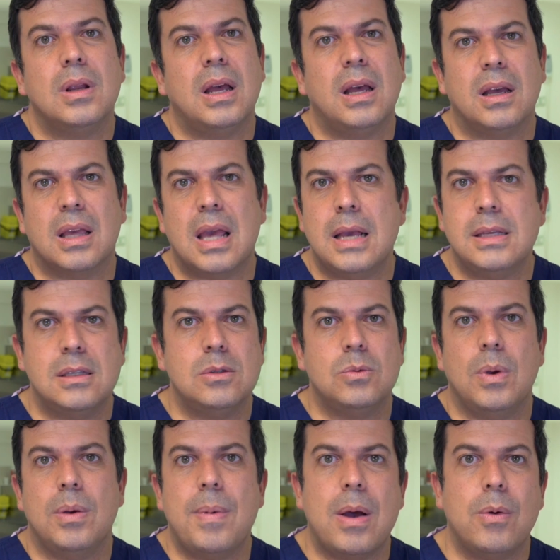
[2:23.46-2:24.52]
uh, cases
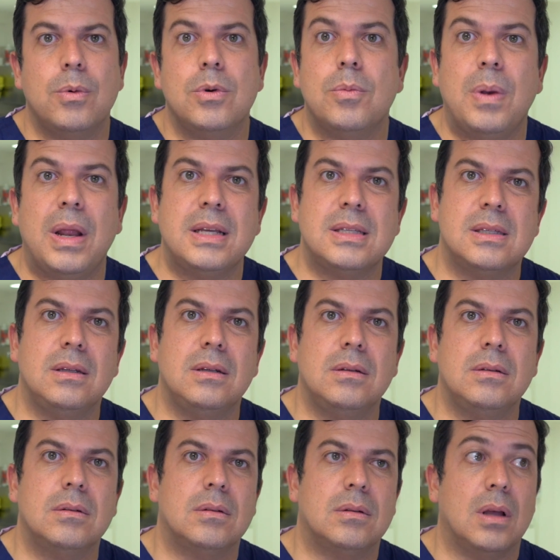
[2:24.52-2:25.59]
whereby we're
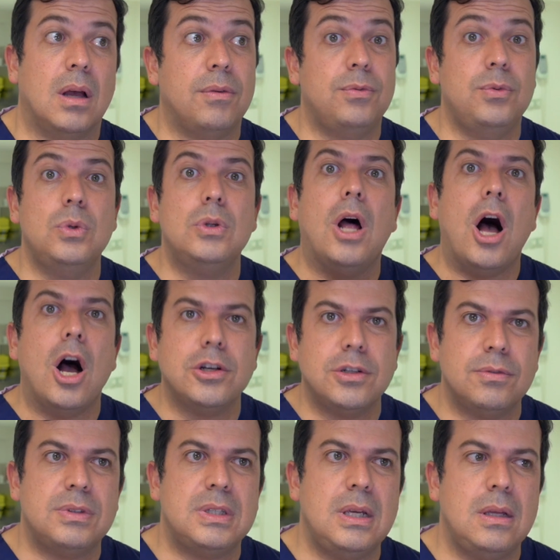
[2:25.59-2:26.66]
replacing a full arch
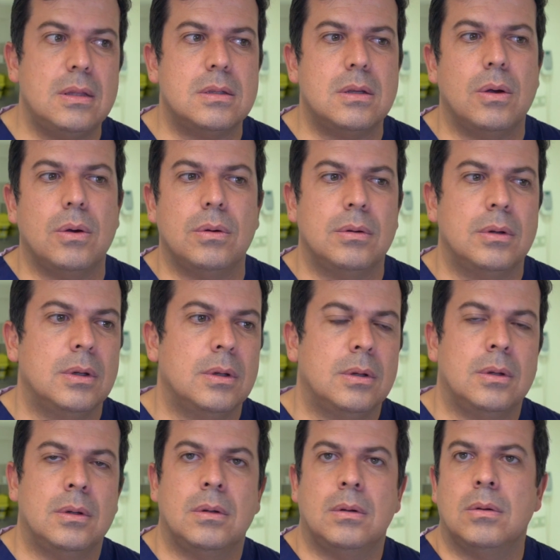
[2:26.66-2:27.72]
of teeth, so
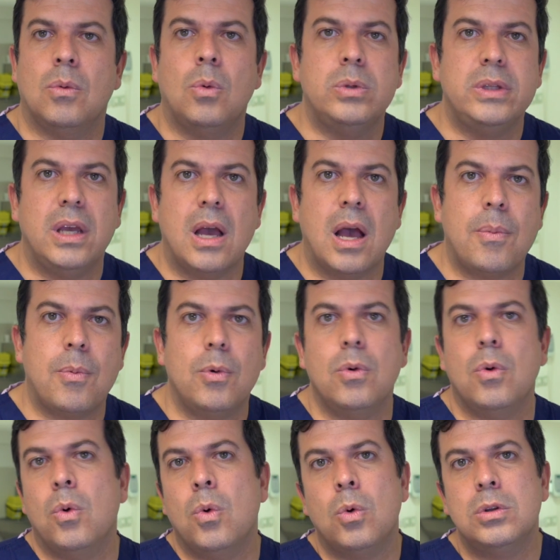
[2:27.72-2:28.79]
all the upper
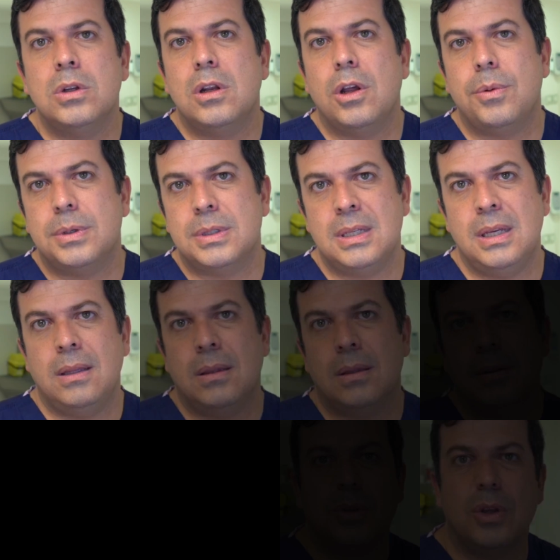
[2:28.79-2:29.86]
or all the lower teeth.
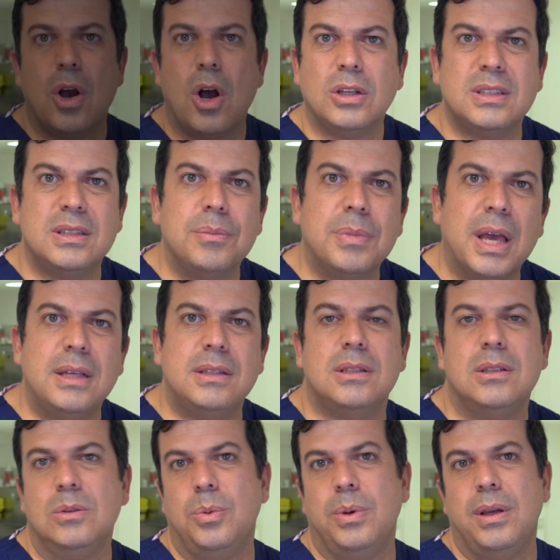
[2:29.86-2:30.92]
There are some
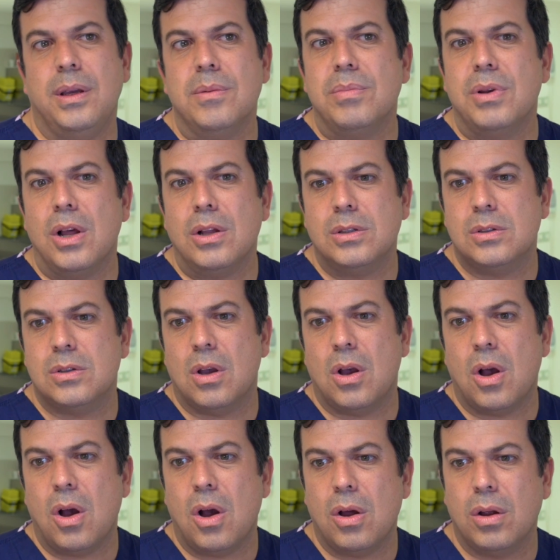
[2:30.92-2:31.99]
cases where implants
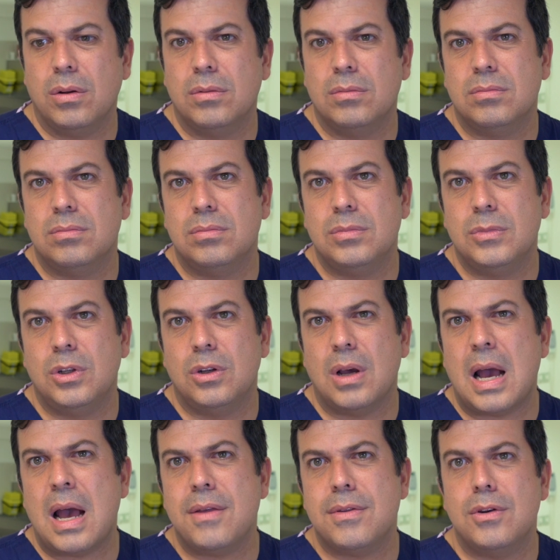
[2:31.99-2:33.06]
are you know,
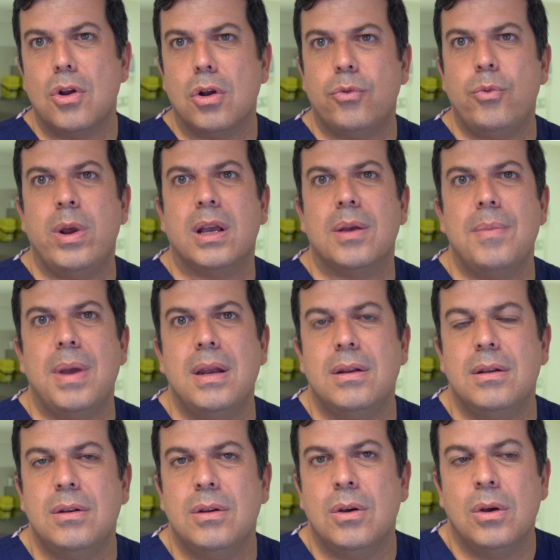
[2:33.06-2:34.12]
either not
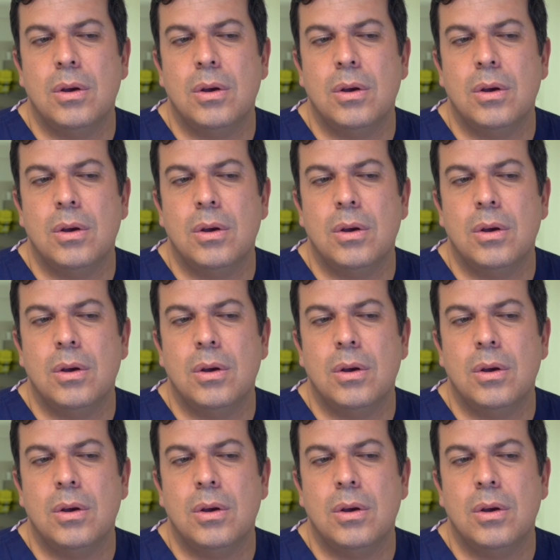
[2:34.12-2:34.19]
recommended